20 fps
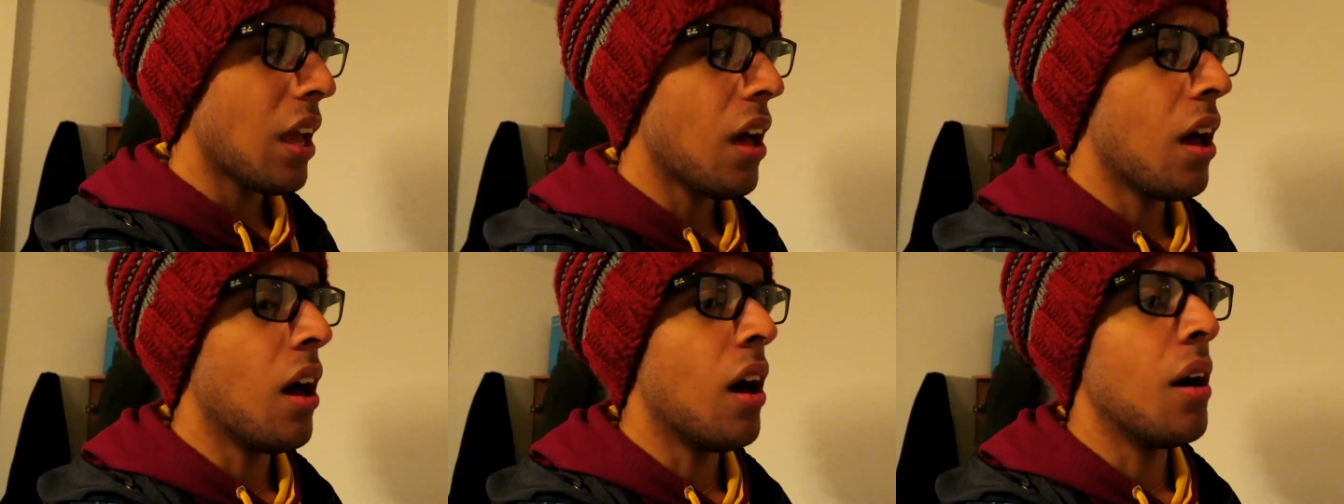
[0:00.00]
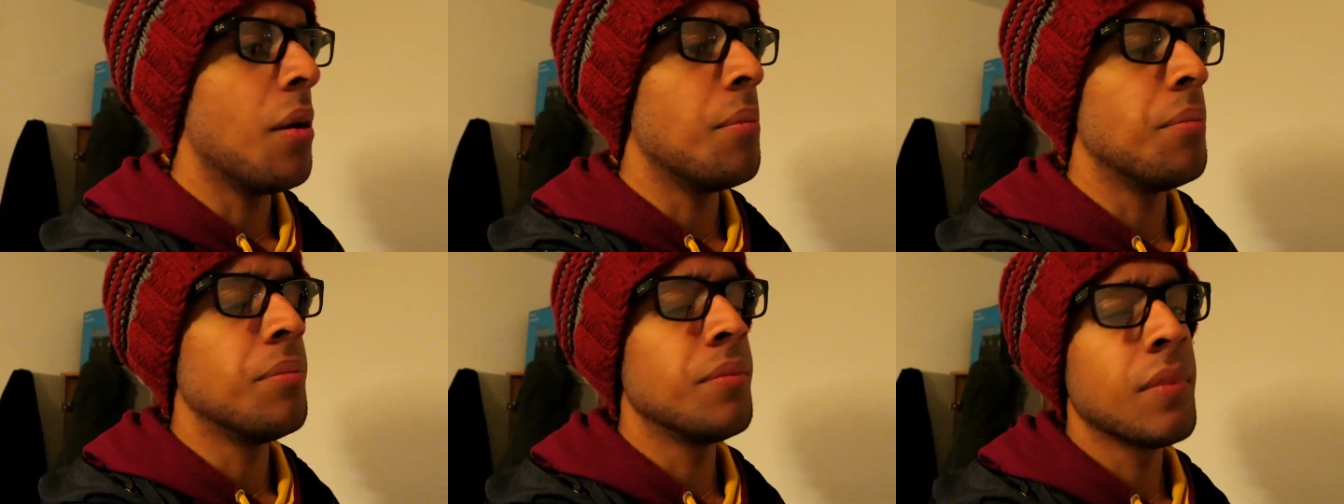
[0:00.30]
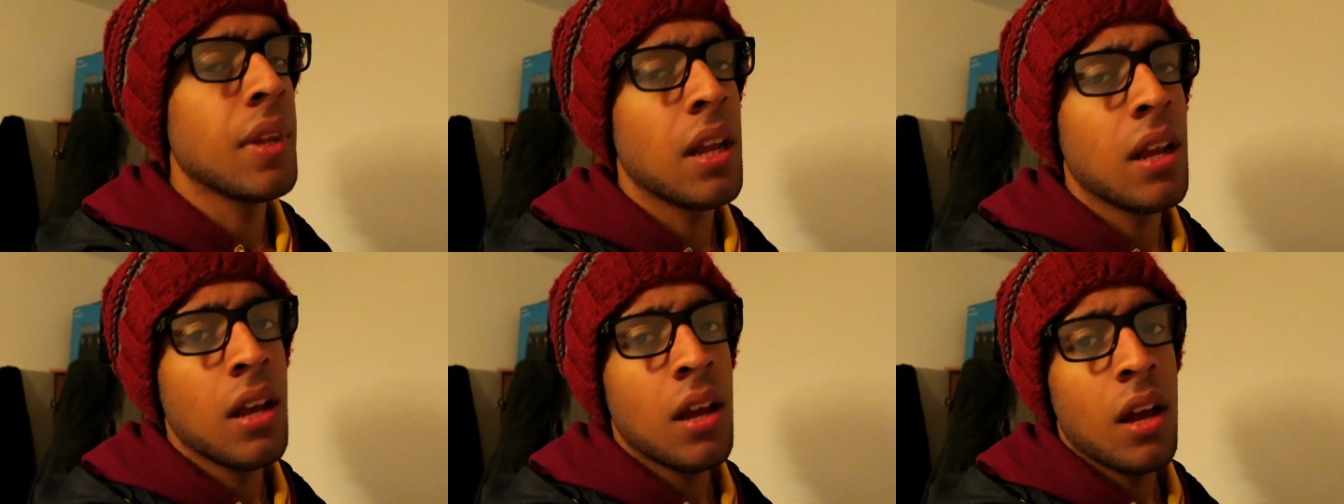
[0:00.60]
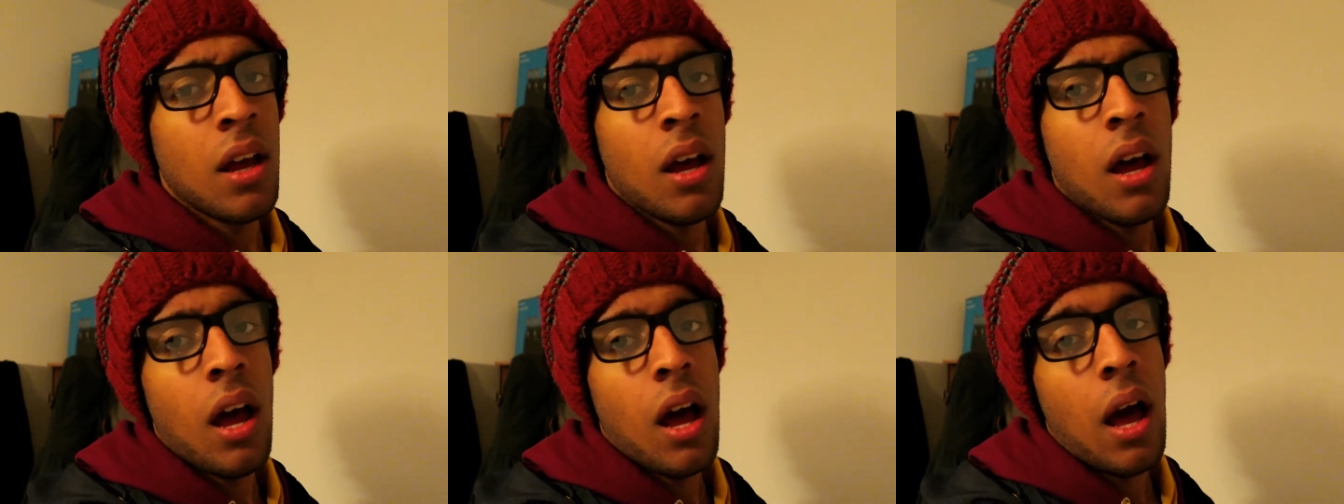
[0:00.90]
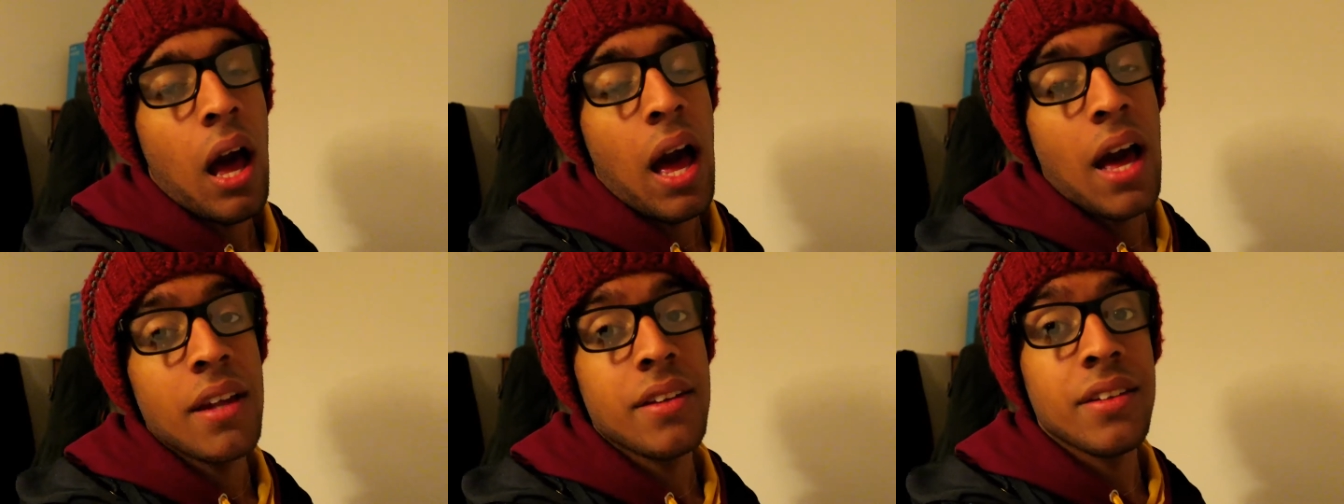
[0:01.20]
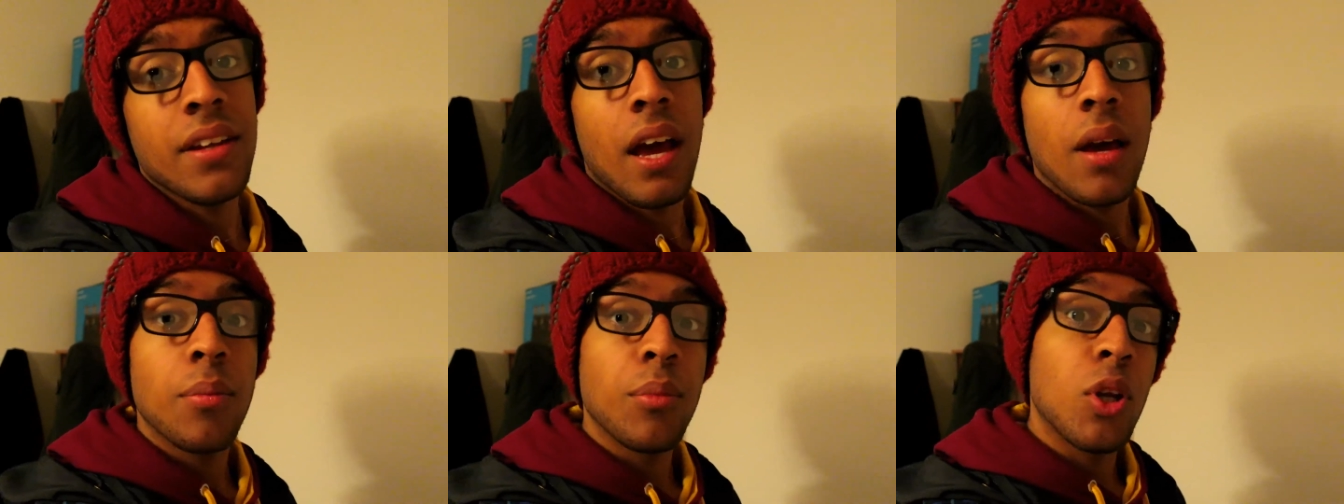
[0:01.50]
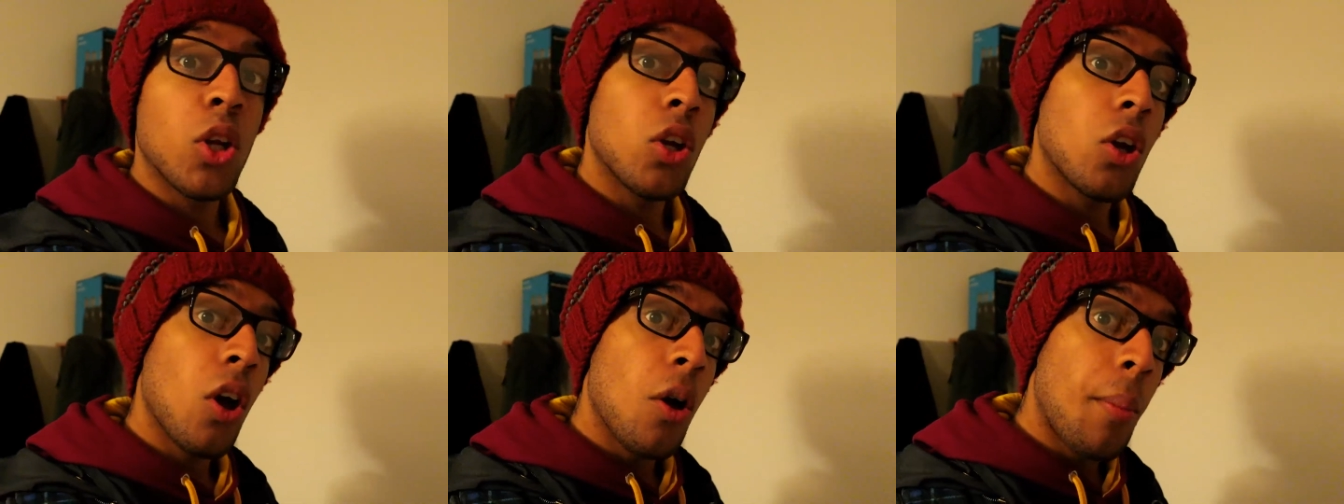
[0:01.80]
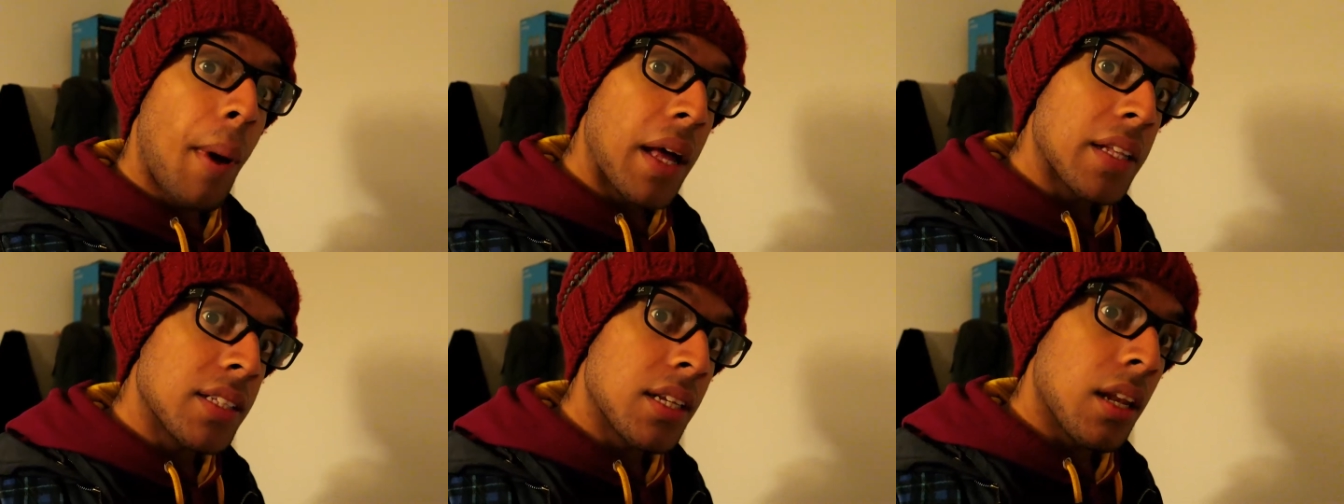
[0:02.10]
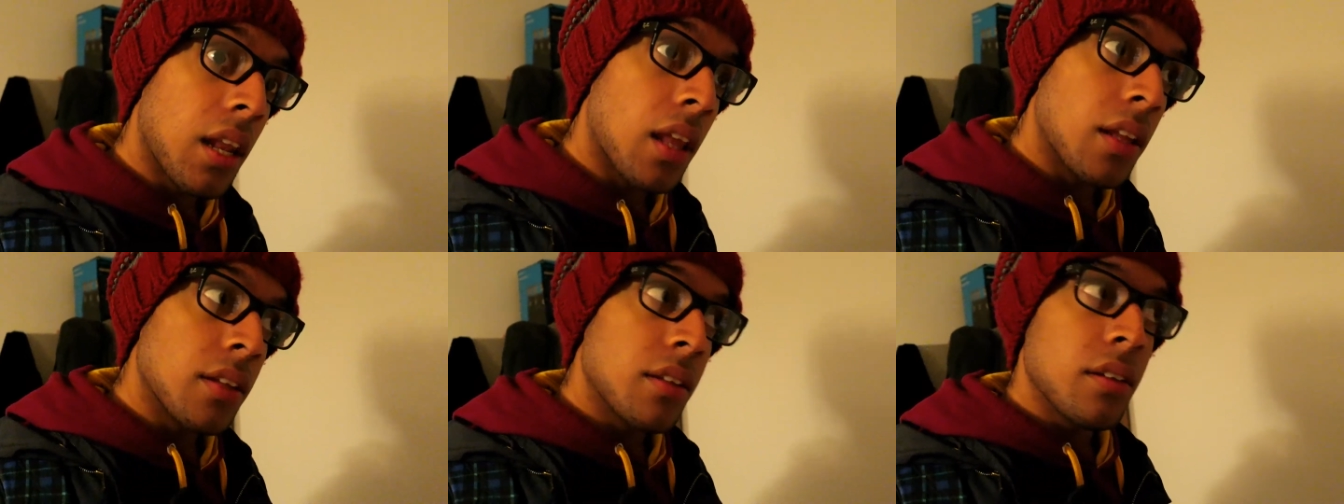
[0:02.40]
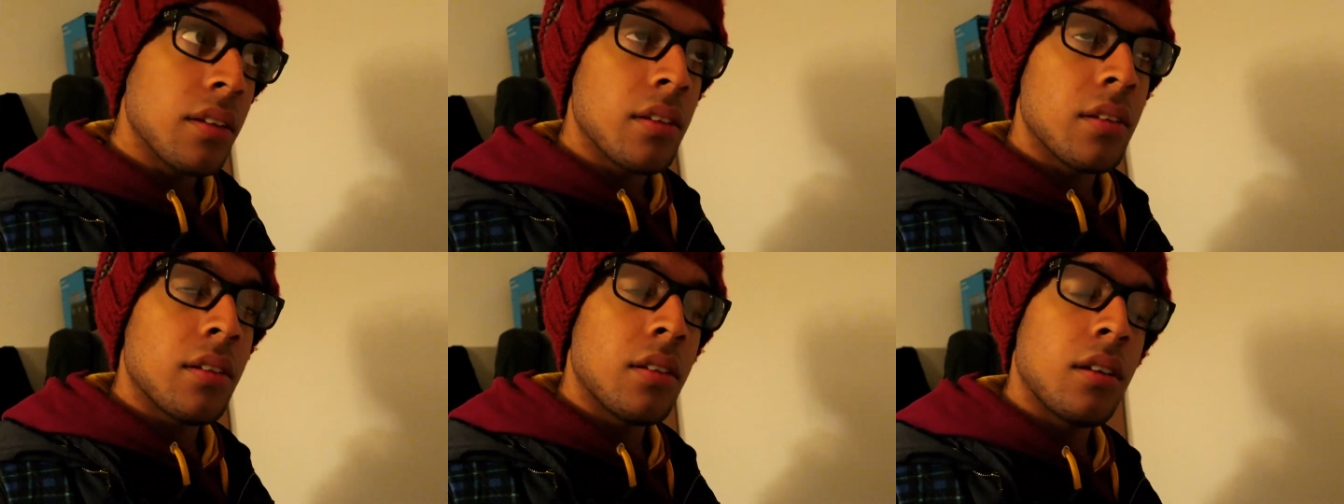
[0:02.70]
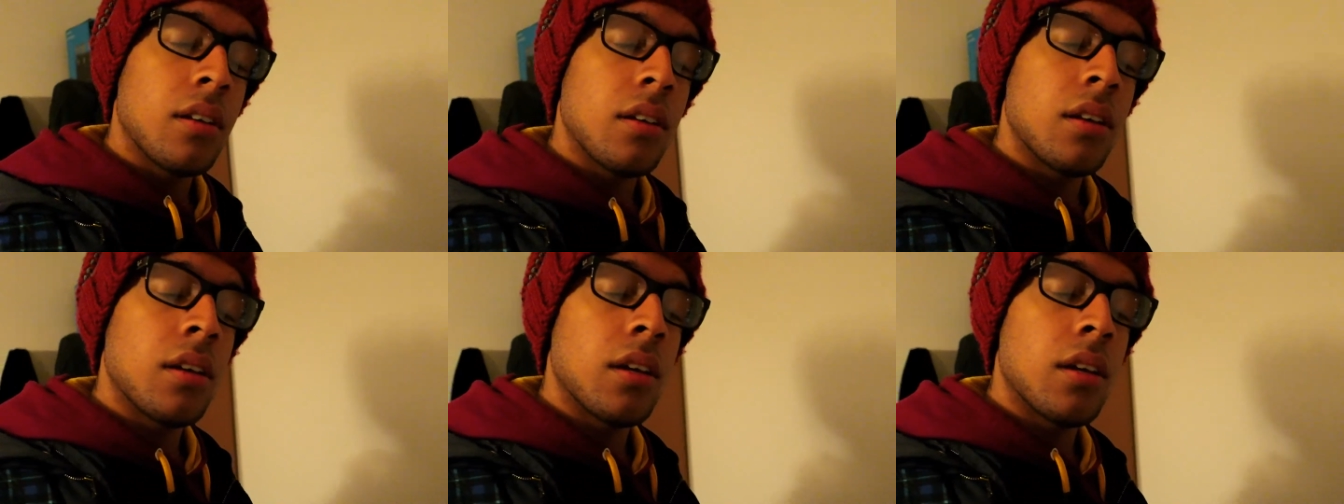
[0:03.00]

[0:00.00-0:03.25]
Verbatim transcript: Um, and I'm going to go back to London